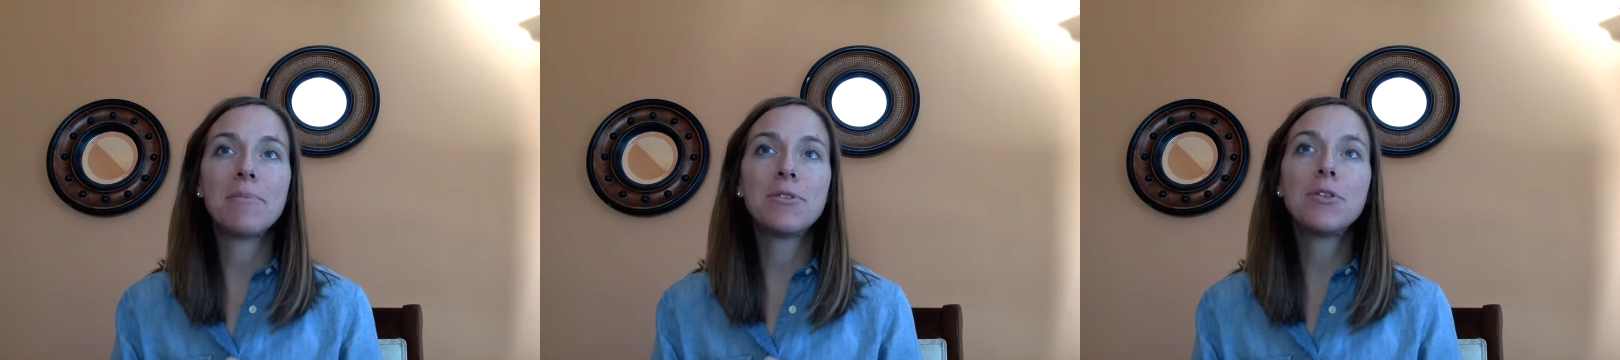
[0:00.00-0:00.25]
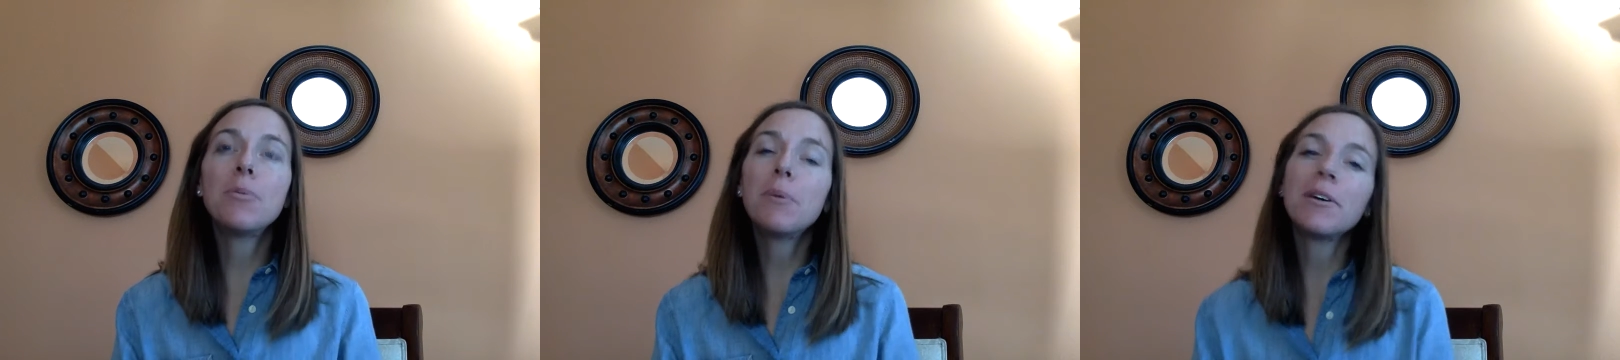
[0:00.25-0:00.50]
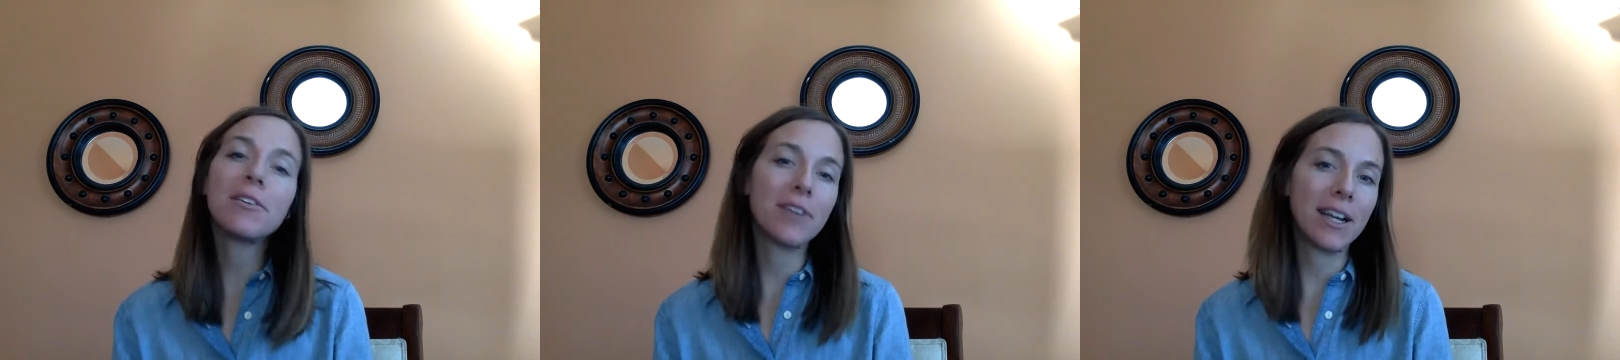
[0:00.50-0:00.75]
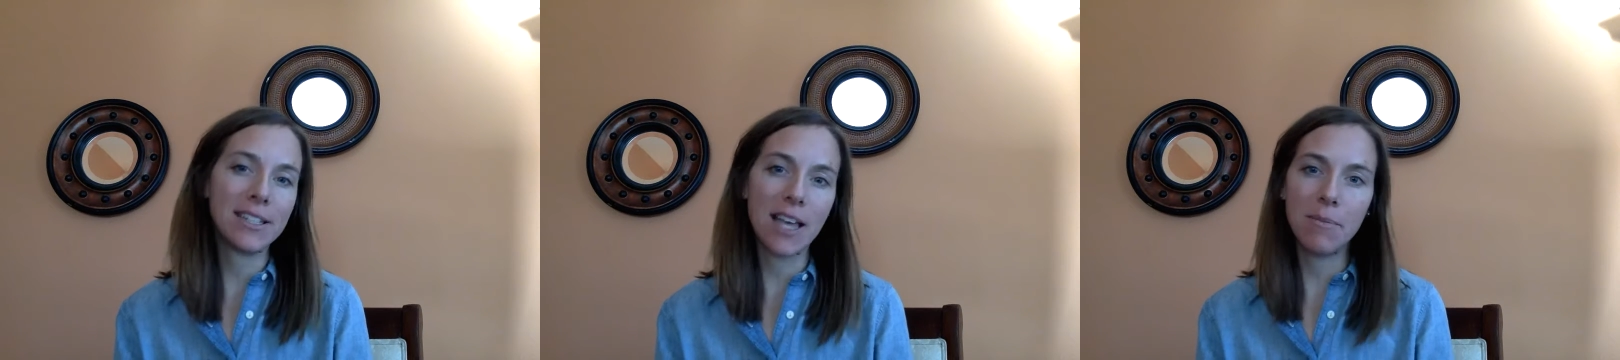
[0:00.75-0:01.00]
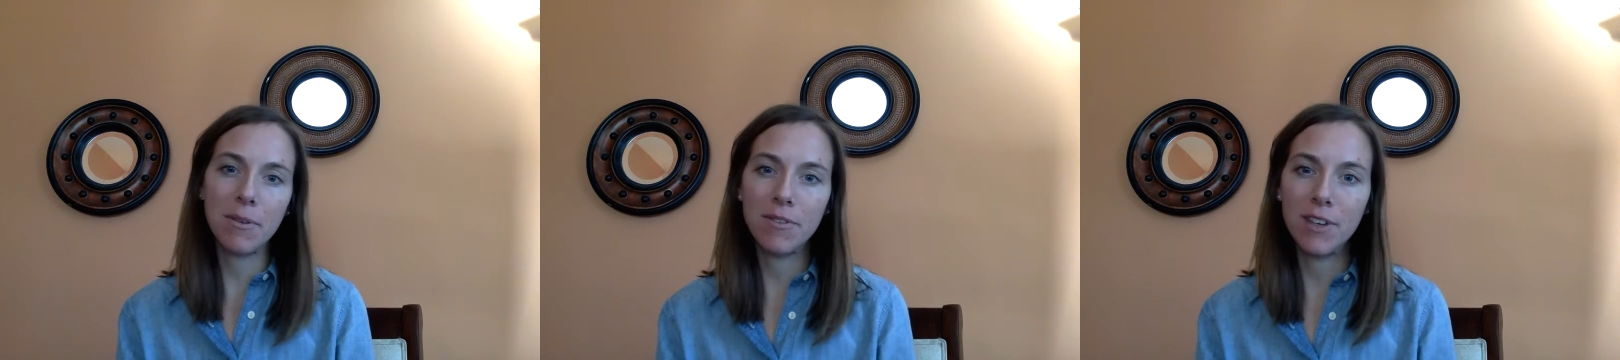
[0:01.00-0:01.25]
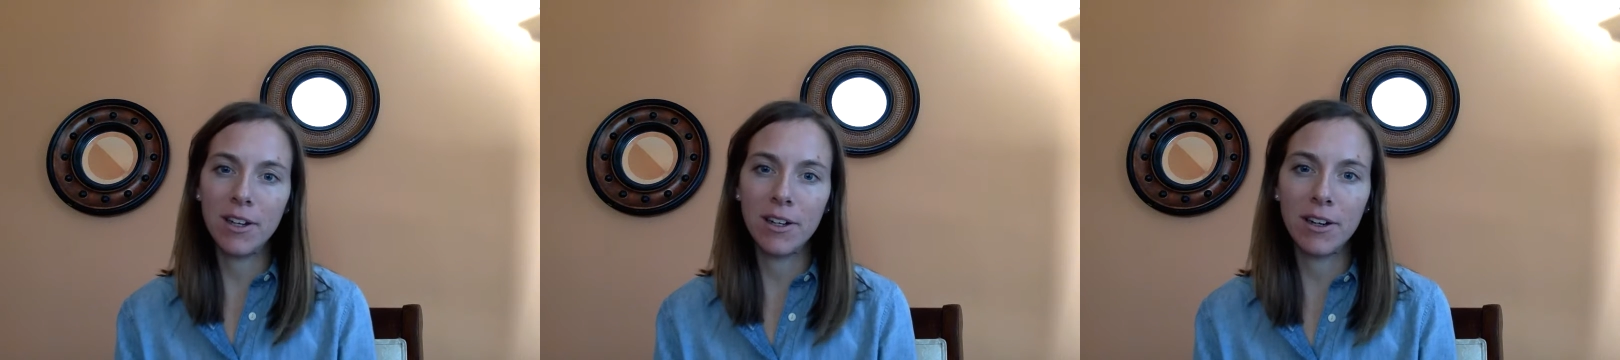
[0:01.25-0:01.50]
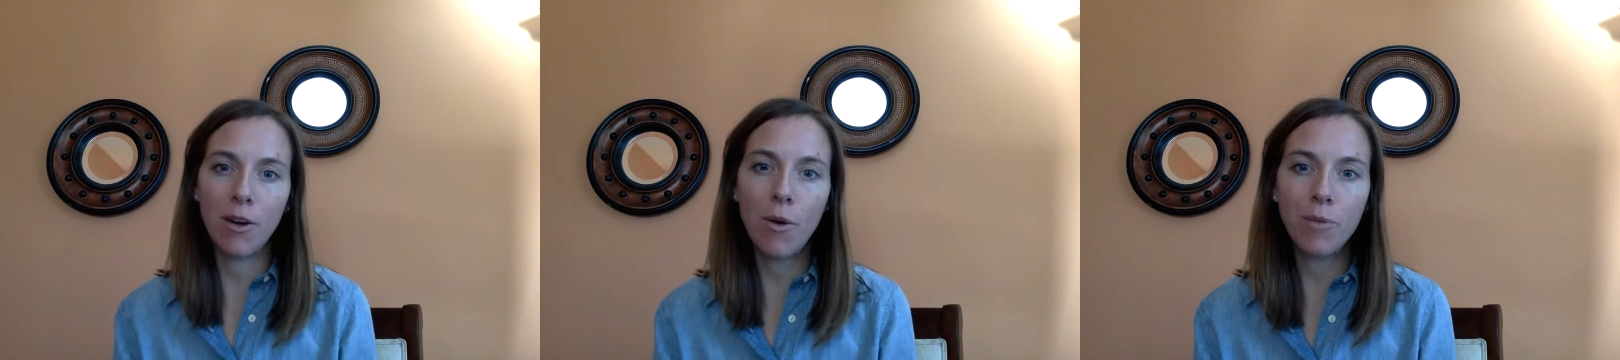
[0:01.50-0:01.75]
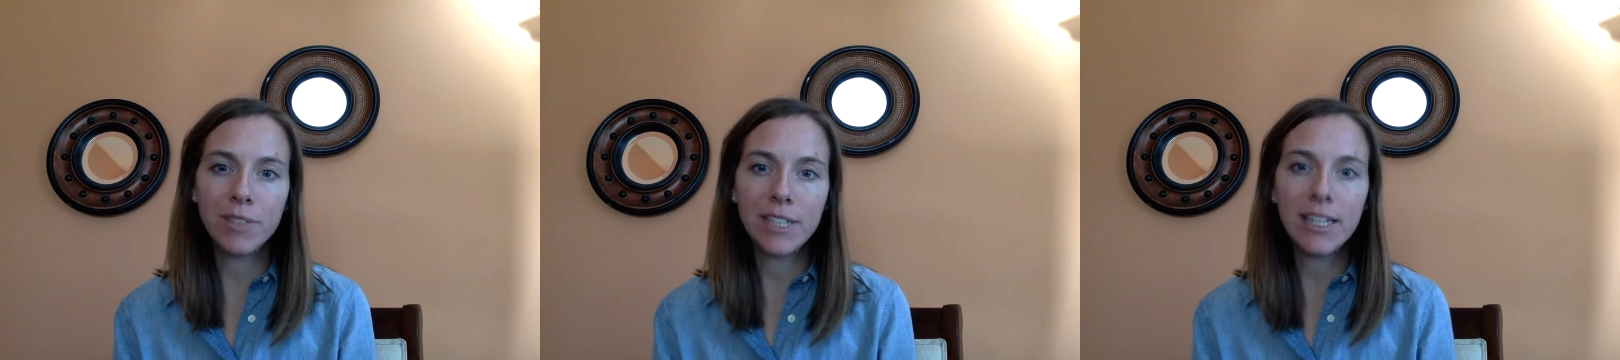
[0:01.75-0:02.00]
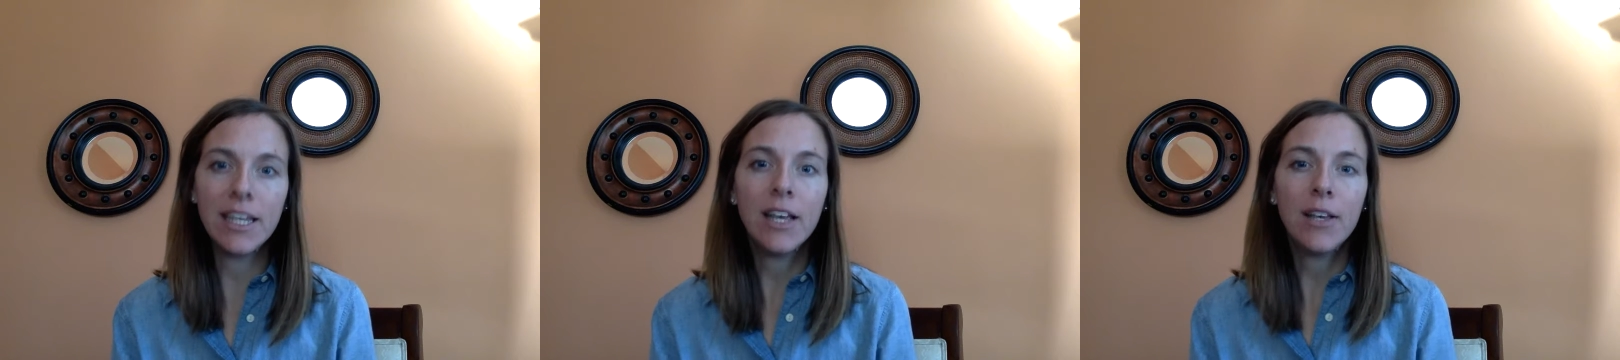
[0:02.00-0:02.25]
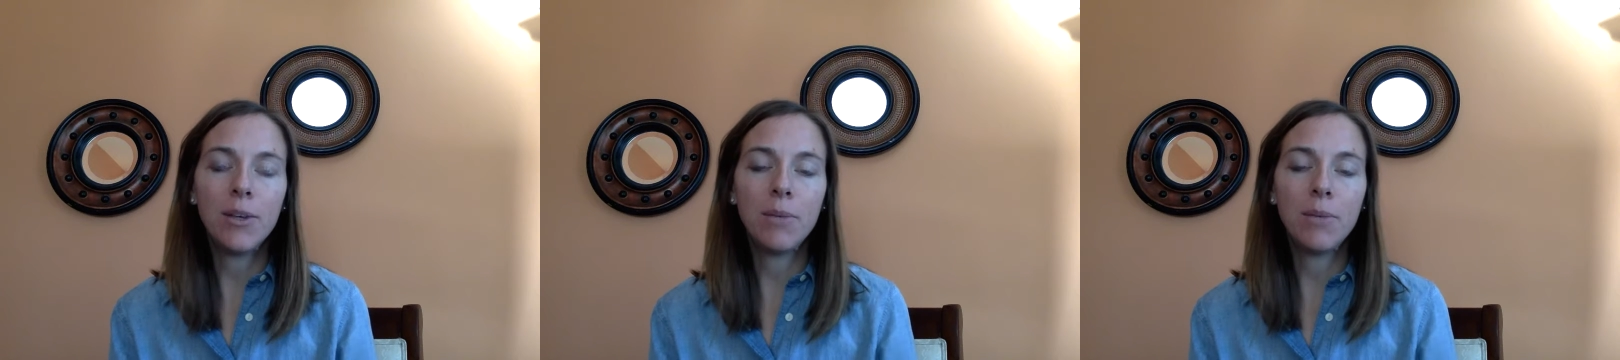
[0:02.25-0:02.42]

Super great time of year. Hopefully